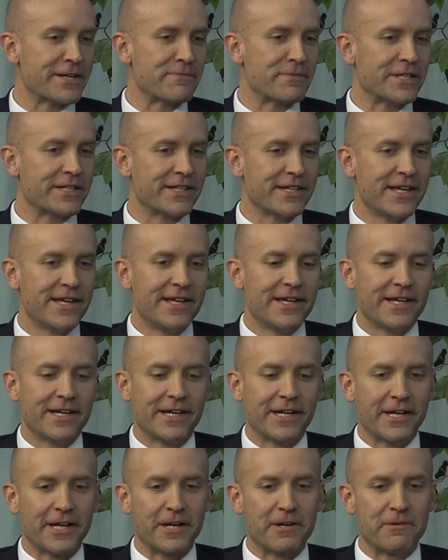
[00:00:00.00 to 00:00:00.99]
But
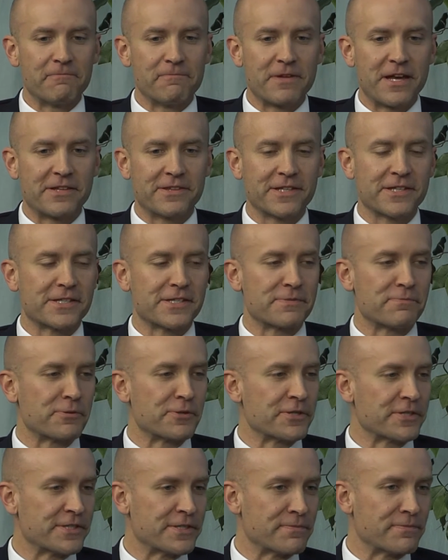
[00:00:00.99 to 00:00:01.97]
I think
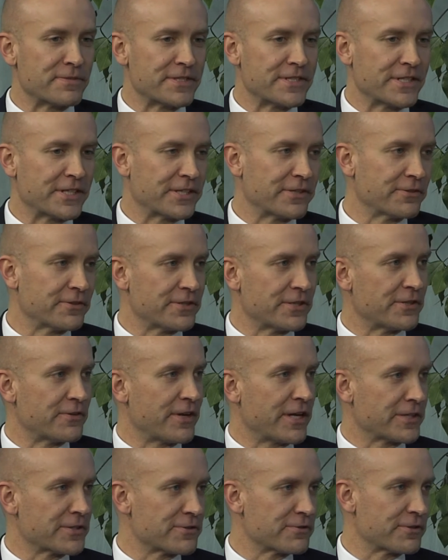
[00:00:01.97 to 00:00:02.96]
sports in particular,
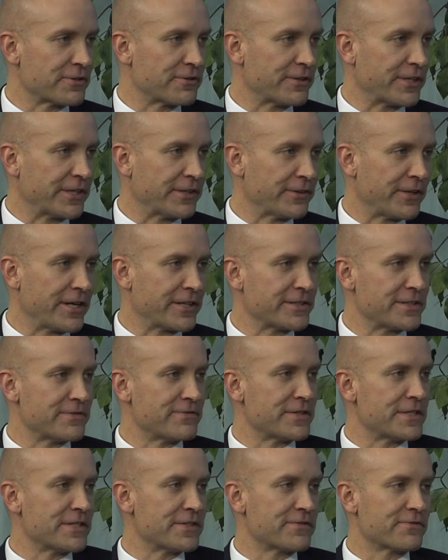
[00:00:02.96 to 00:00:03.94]
extracurricular
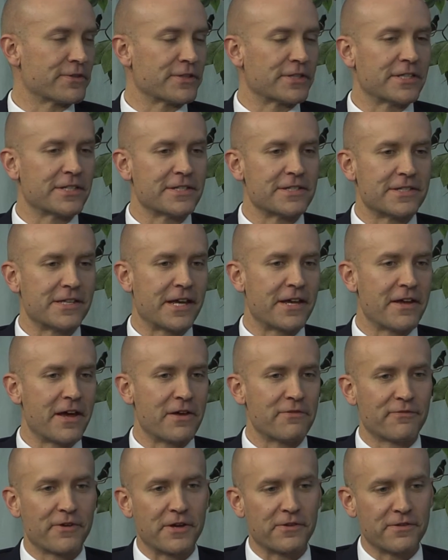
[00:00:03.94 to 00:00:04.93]
activities for kids,
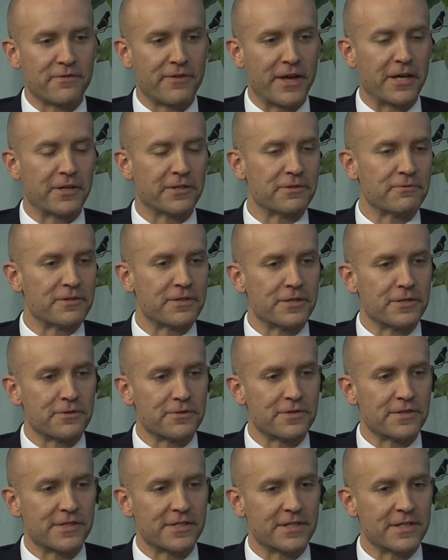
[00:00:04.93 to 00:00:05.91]
I found the value in
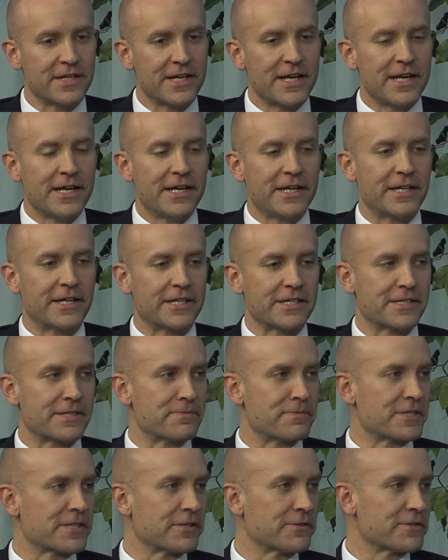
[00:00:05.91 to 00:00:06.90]
those, and
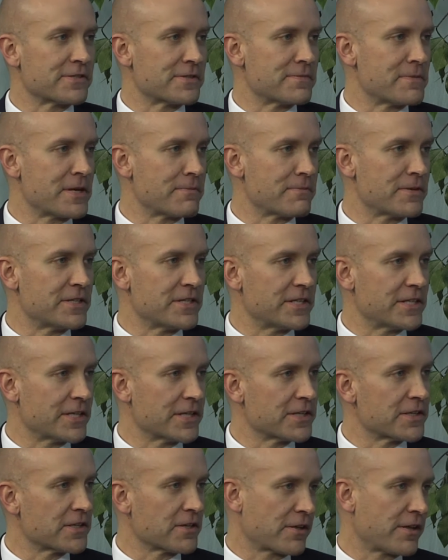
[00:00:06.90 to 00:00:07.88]
some skills that maybe you didn't
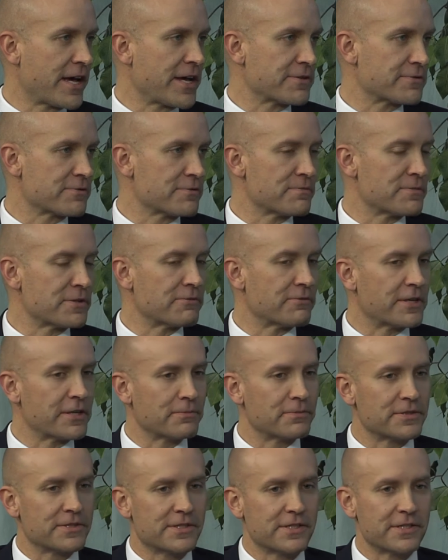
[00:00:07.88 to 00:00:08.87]
get in the classroom, you were
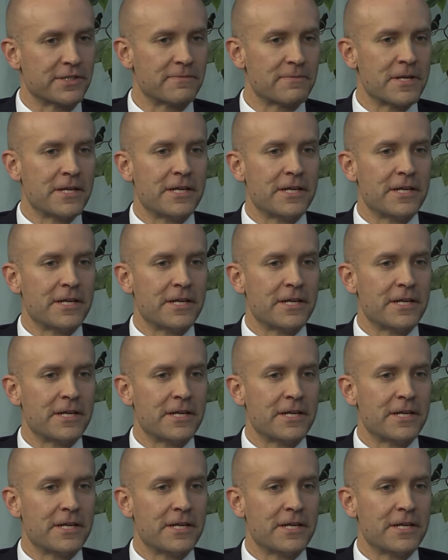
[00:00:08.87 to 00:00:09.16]
able to